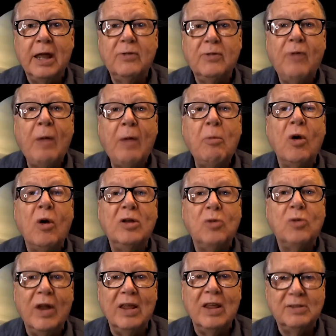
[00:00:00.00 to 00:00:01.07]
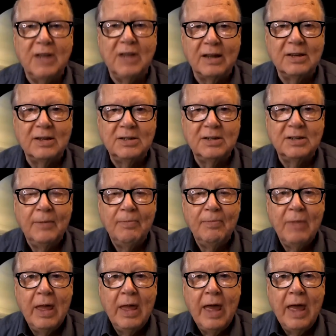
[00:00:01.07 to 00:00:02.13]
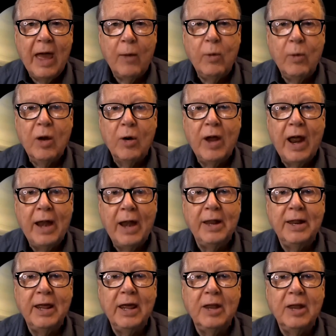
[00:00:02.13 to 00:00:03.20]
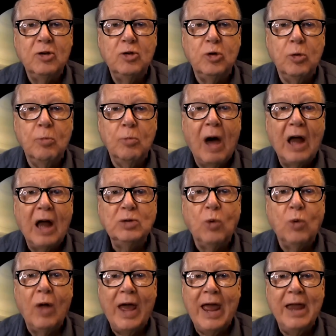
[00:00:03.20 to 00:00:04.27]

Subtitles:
It's February 26th, and we are headed into Module